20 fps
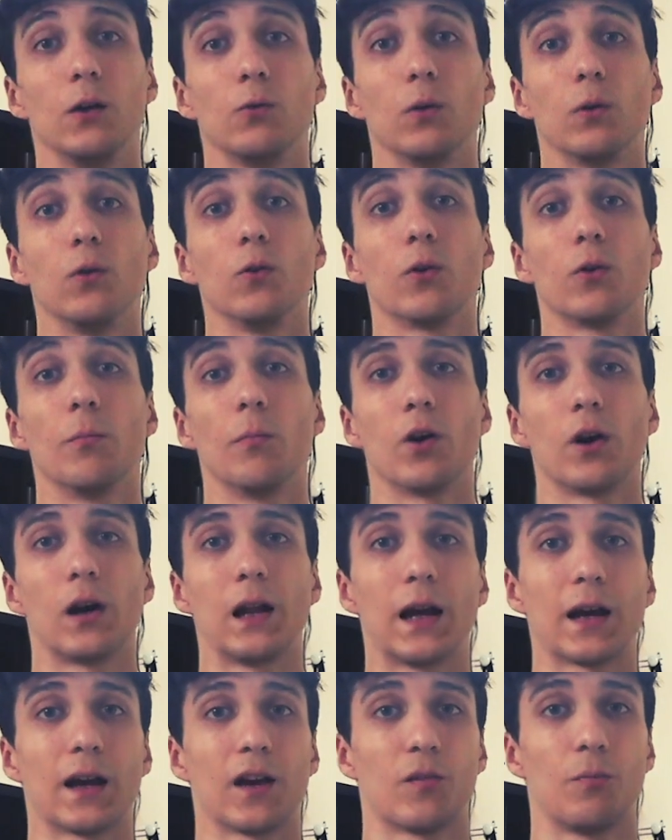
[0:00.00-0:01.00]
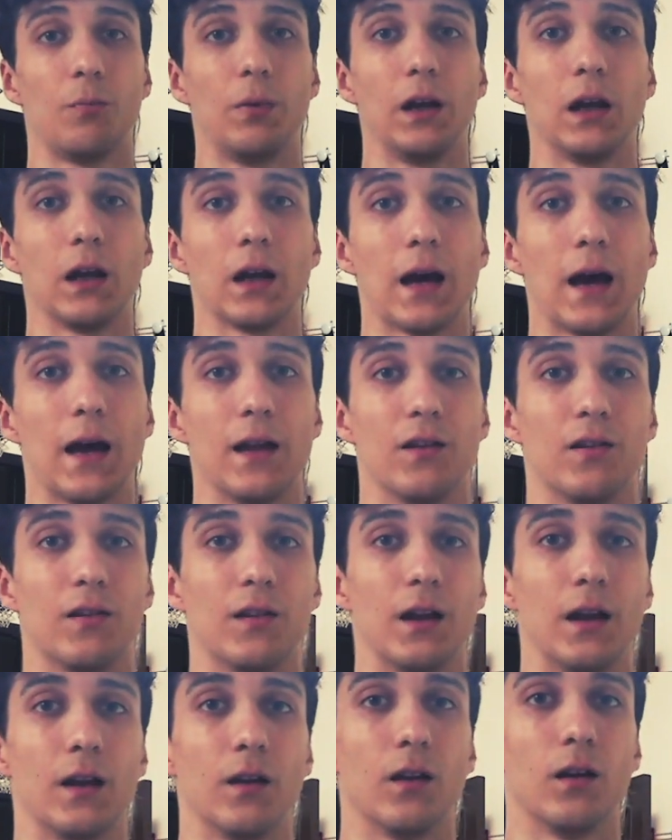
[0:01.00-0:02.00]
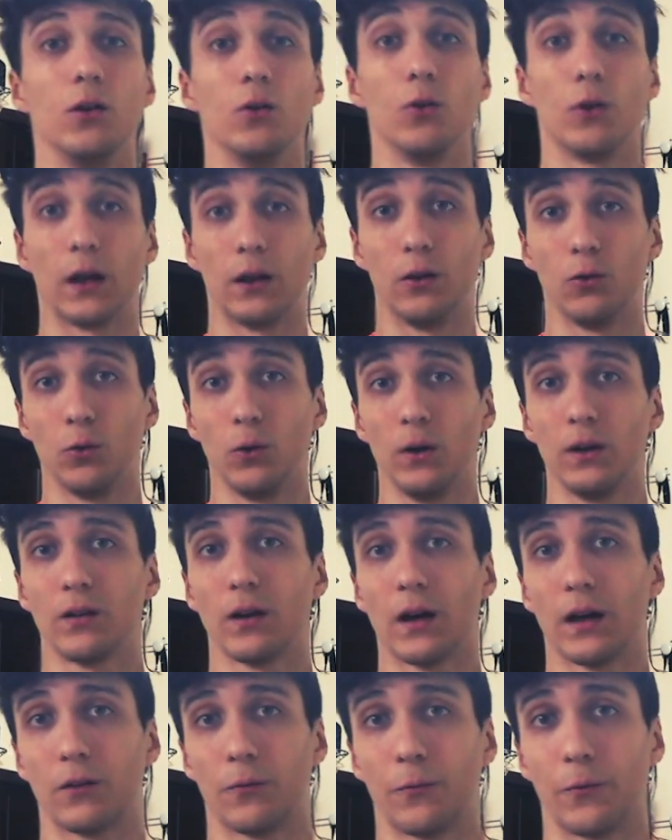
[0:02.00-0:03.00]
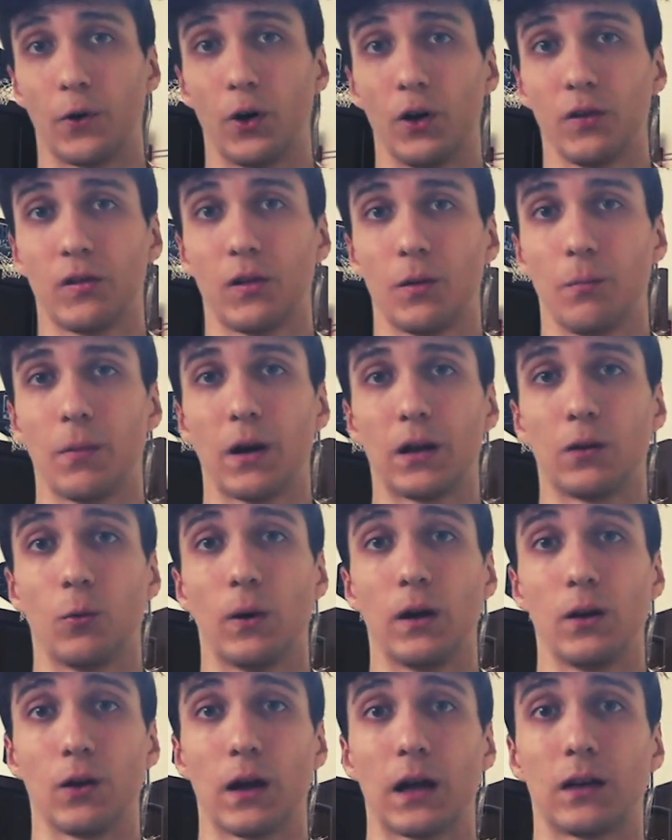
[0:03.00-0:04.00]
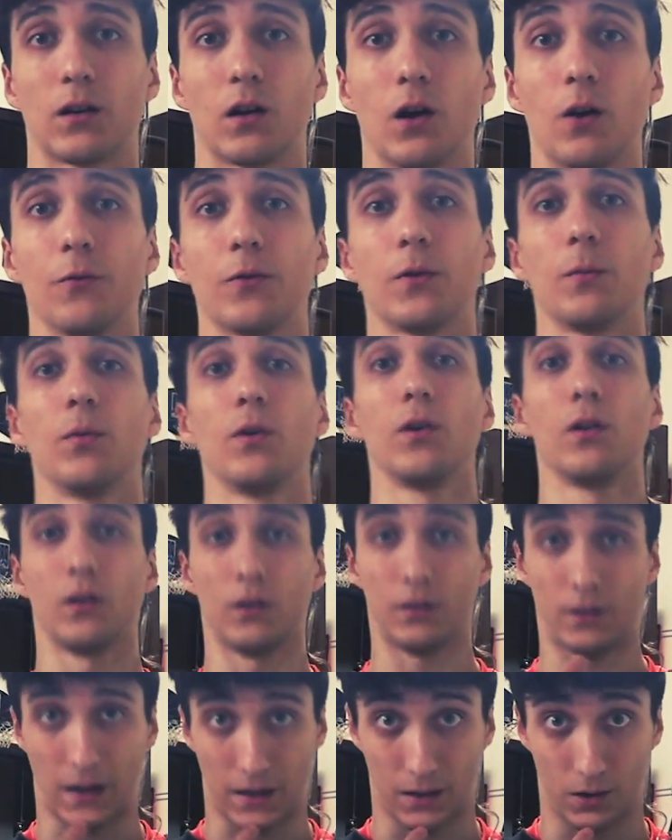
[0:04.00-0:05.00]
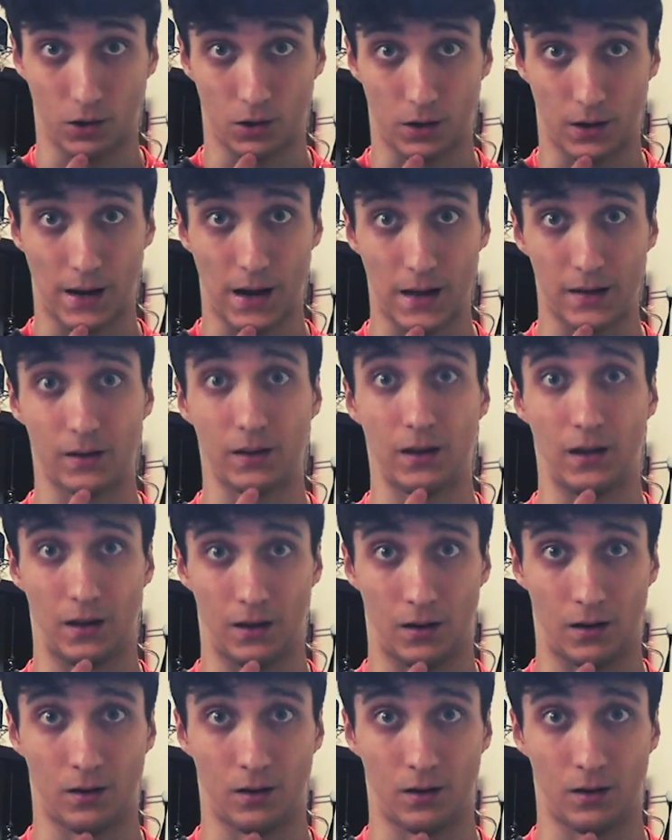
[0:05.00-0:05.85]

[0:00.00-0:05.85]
it will look more like a spinning handstand. You can do it at first, but when you get comfortable, tuck your head in.